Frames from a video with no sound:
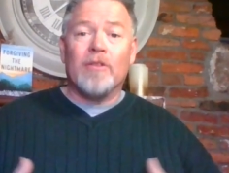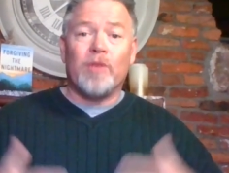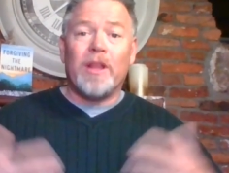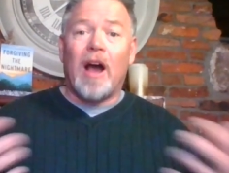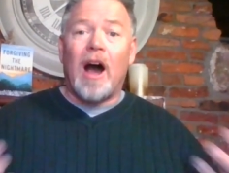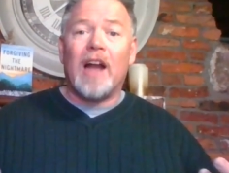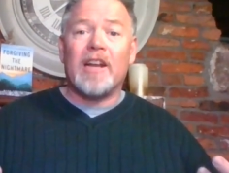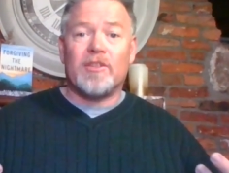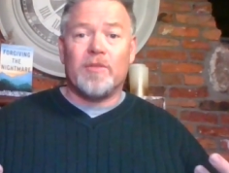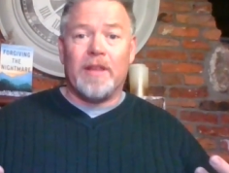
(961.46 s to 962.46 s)
I was really
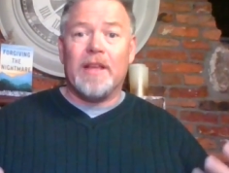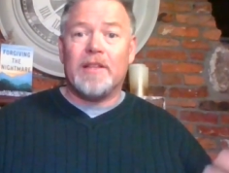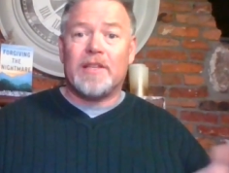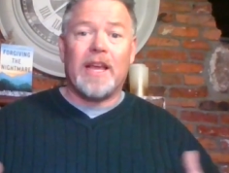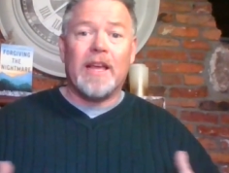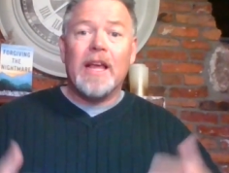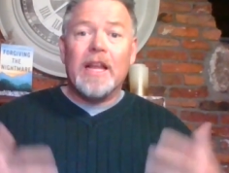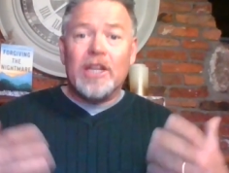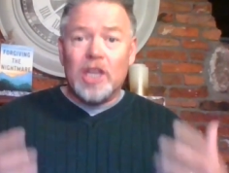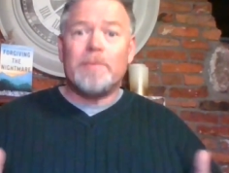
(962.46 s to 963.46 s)
honest with it and saying,
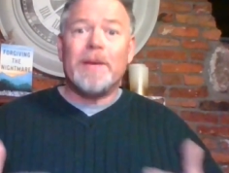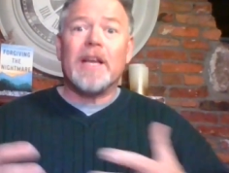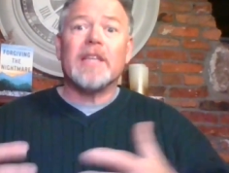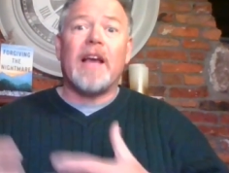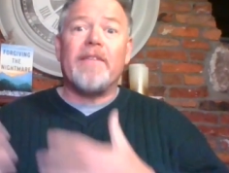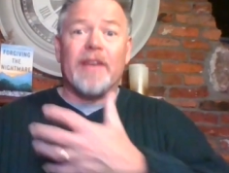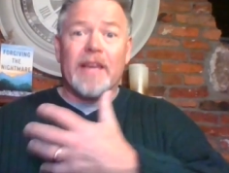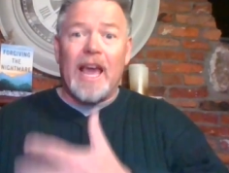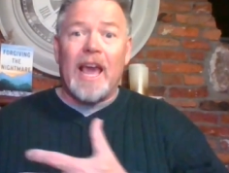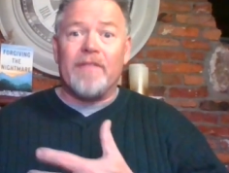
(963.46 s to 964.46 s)
just because I
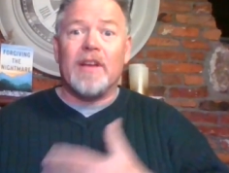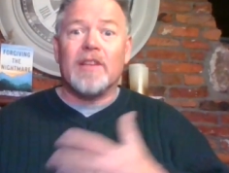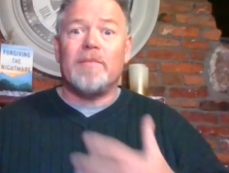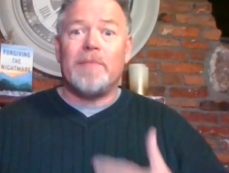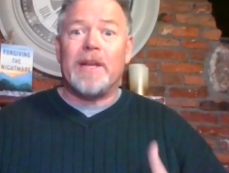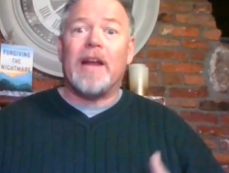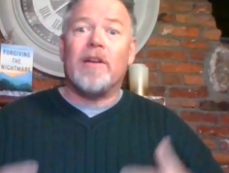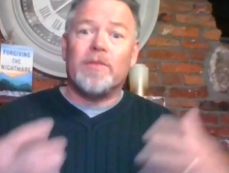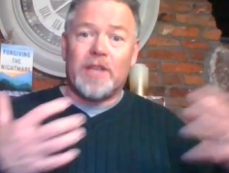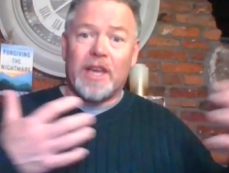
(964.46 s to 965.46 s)
forgave doesn't mean I don't